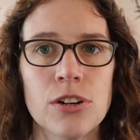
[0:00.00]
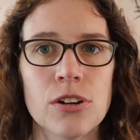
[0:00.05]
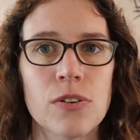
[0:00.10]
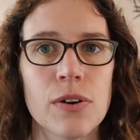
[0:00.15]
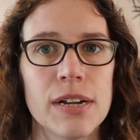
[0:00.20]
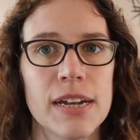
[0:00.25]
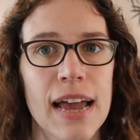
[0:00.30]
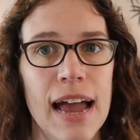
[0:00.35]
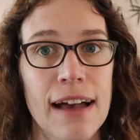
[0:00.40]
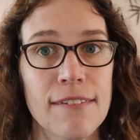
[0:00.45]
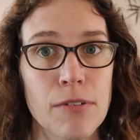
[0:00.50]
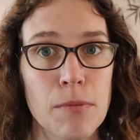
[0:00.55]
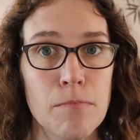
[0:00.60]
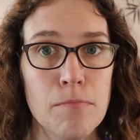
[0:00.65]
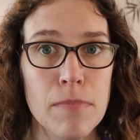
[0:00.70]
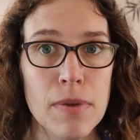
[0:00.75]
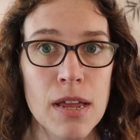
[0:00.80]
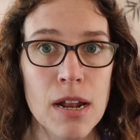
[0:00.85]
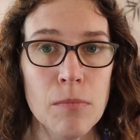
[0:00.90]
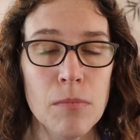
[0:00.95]
you're going to have a
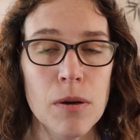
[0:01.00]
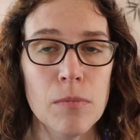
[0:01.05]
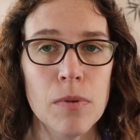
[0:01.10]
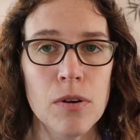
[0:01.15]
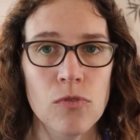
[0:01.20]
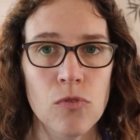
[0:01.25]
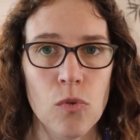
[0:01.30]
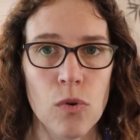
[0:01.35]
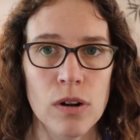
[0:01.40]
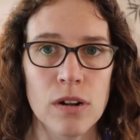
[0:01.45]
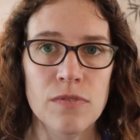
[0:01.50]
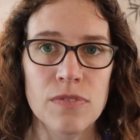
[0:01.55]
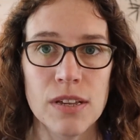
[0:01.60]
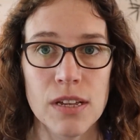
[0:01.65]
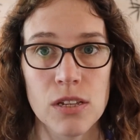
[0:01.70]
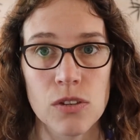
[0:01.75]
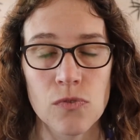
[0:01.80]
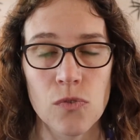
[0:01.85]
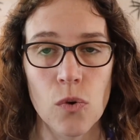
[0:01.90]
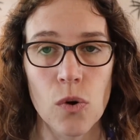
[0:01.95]
minimum of one of
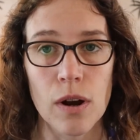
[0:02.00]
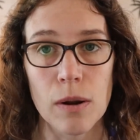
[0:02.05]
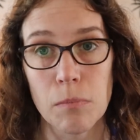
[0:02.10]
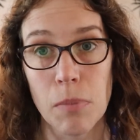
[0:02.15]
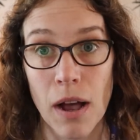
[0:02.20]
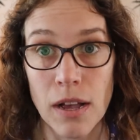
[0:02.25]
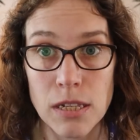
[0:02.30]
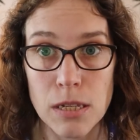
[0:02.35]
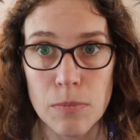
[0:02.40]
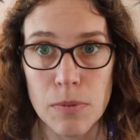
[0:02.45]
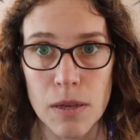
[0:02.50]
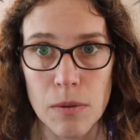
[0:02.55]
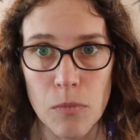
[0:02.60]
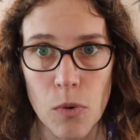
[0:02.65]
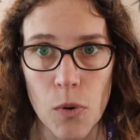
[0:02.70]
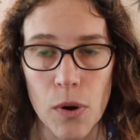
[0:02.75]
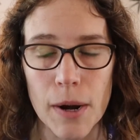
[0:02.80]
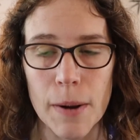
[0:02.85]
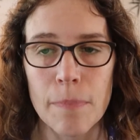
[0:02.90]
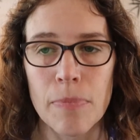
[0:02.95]
these 4 and possibly
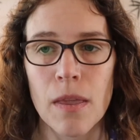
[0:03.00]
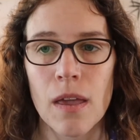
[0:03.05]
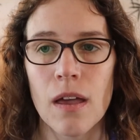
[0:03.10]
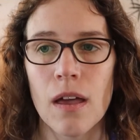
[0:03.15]
more.